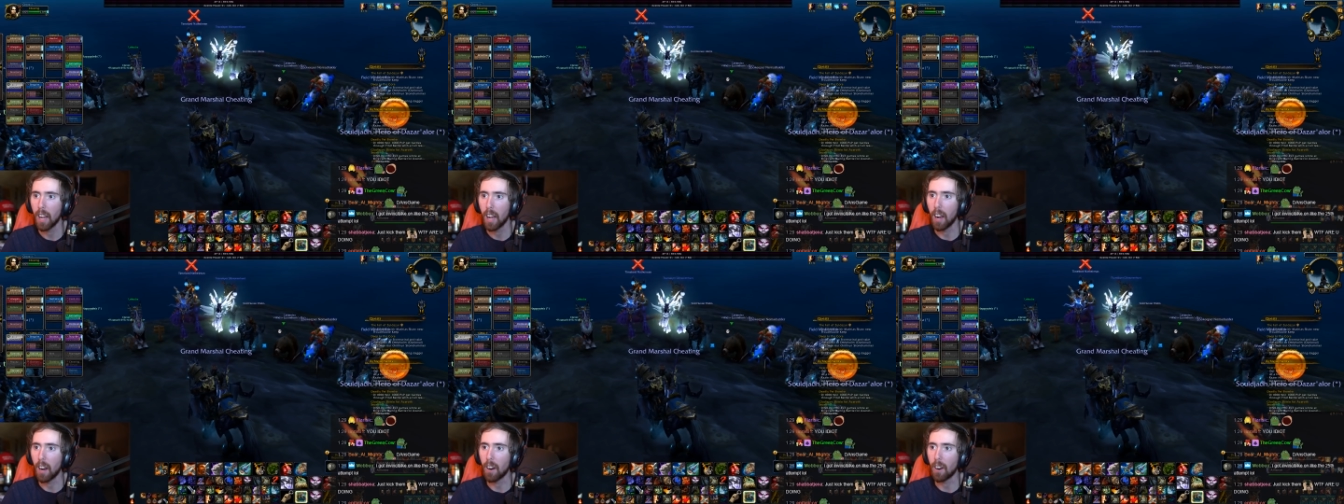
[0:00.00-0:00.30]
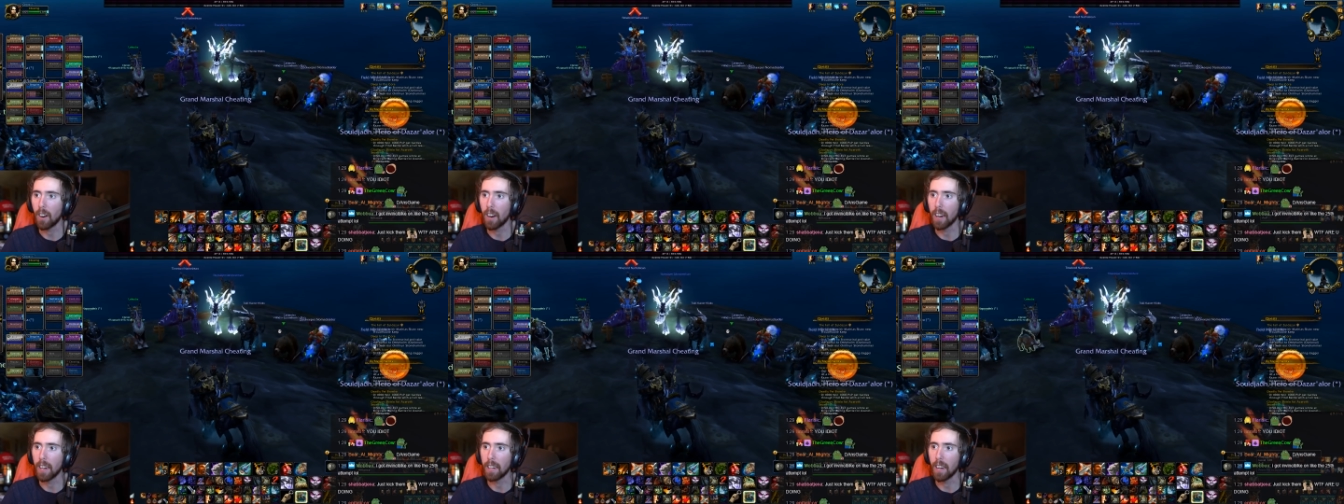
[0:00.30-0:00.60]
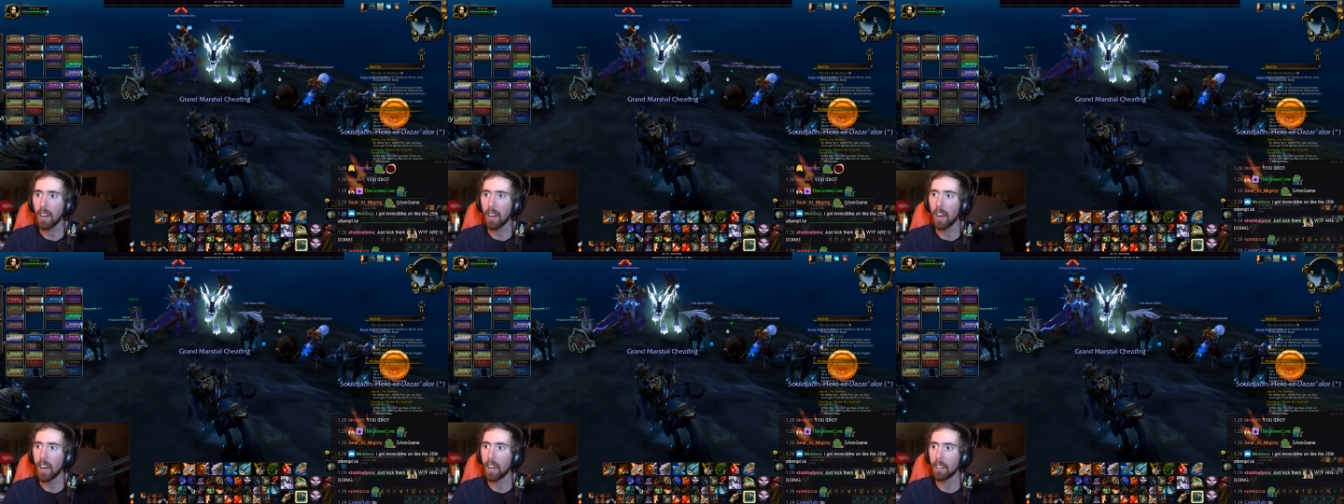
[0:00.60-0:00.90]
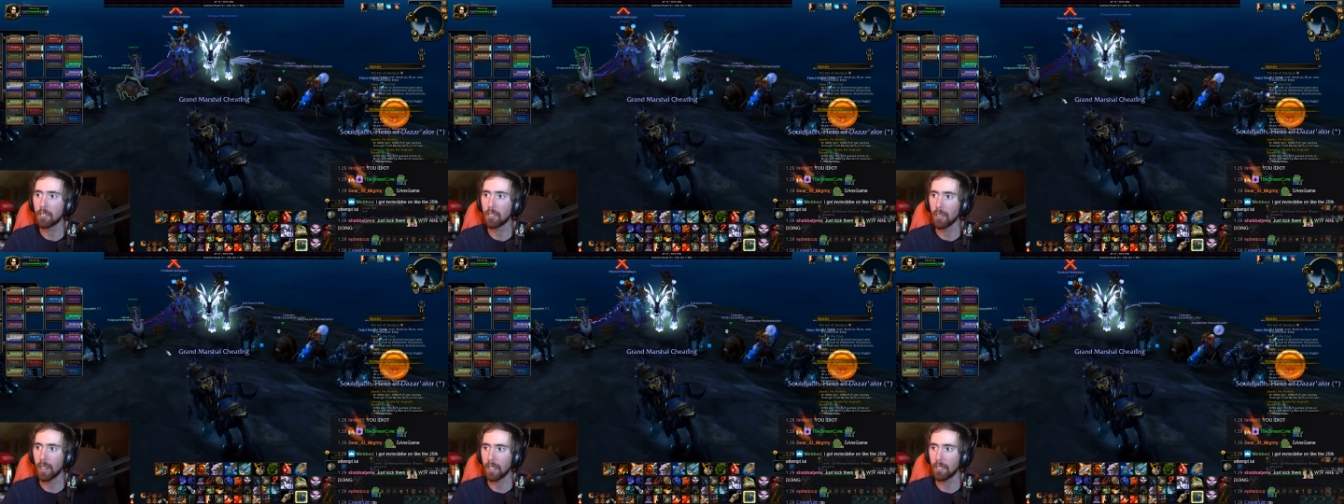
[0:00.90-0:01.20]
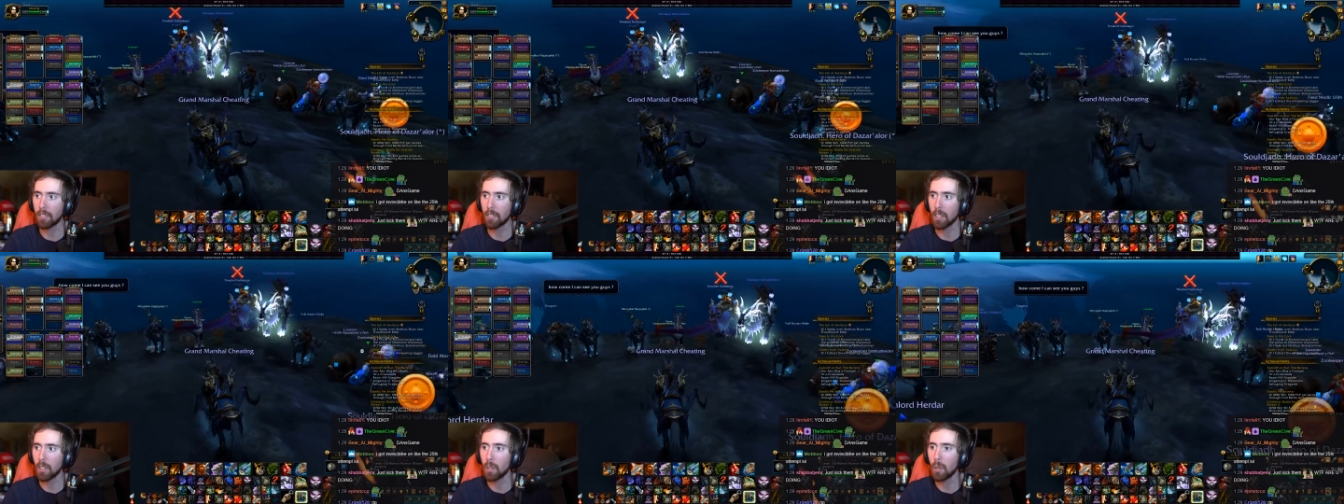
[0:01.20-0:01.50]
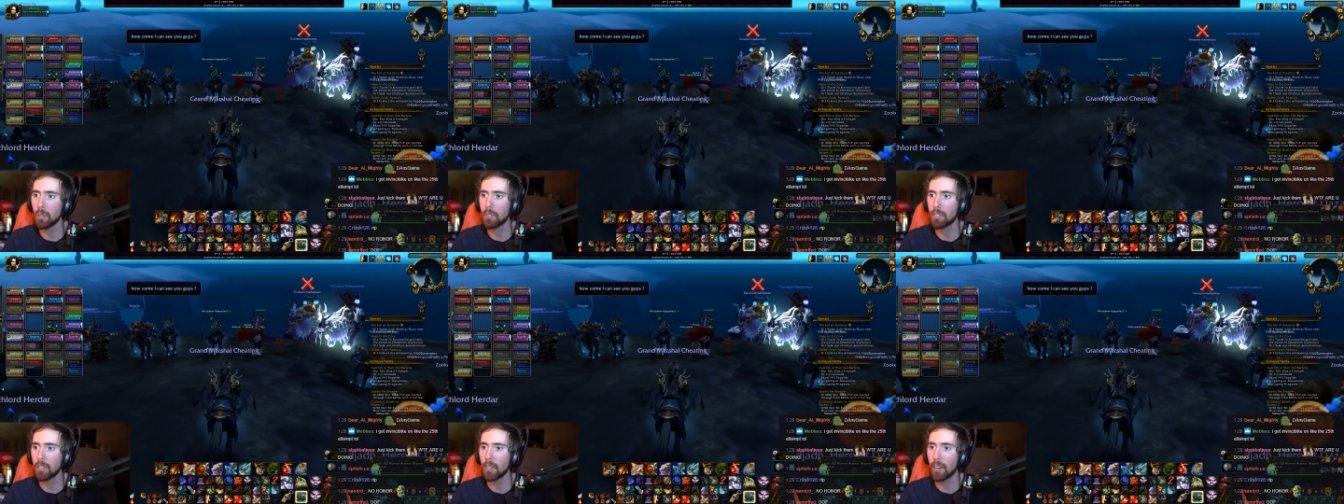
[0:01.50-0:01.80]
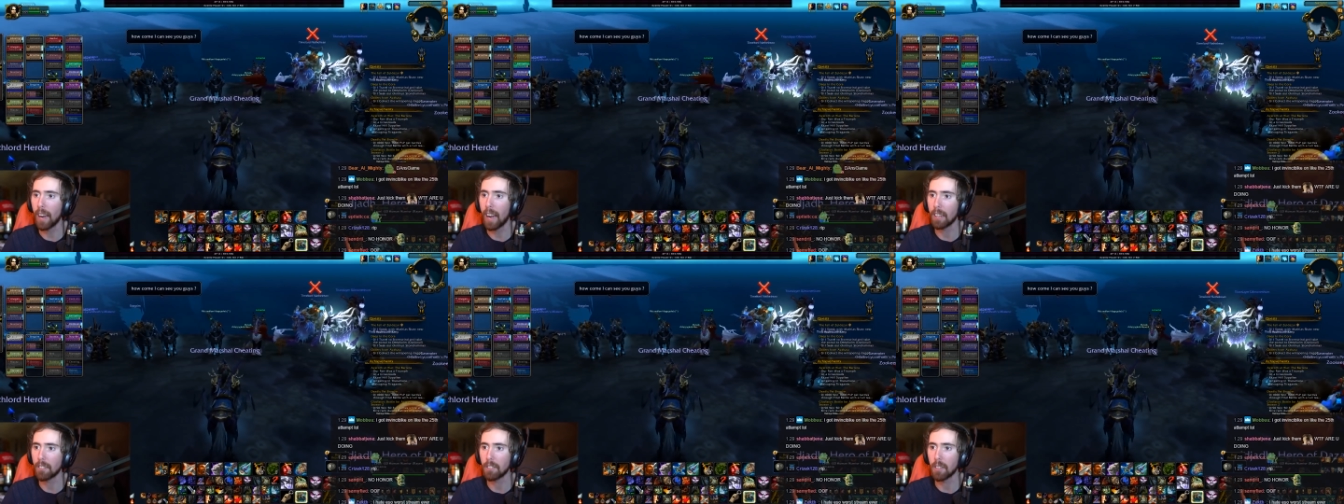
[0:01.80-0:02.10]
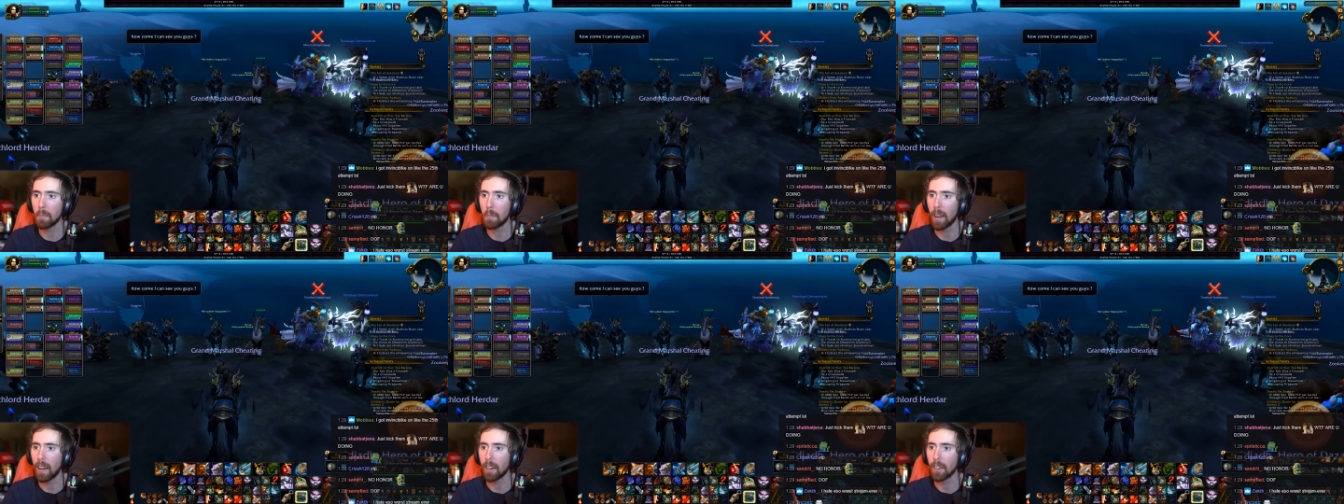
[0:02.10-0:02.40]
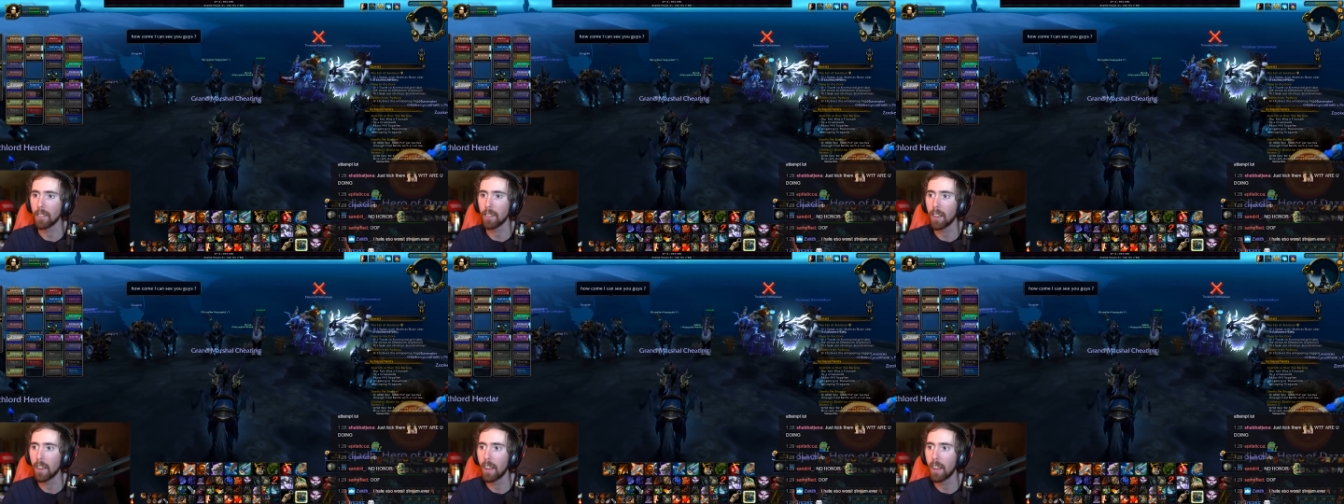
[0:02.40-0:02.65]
Alright, uh, so let's see, who still has the mount?